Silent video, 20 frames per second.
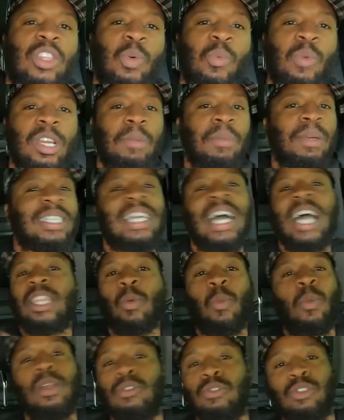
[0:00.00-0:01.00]
out the window because I have
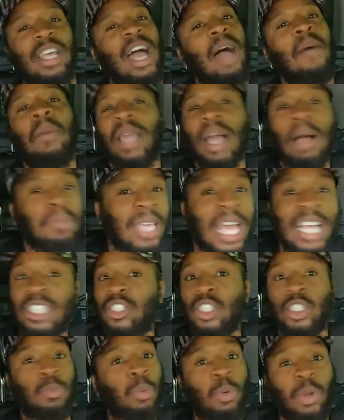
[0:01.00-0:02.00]
the windows down. I'm, I'm
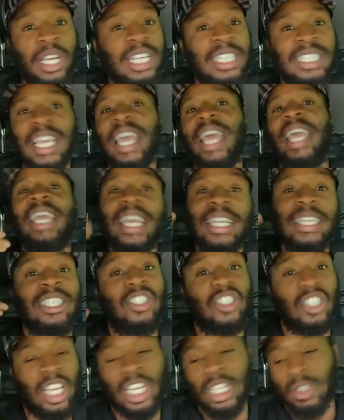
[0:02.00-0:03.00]
catching this breeze and getting
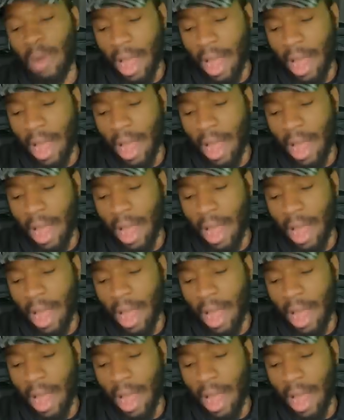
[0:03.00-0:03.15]
this cheese,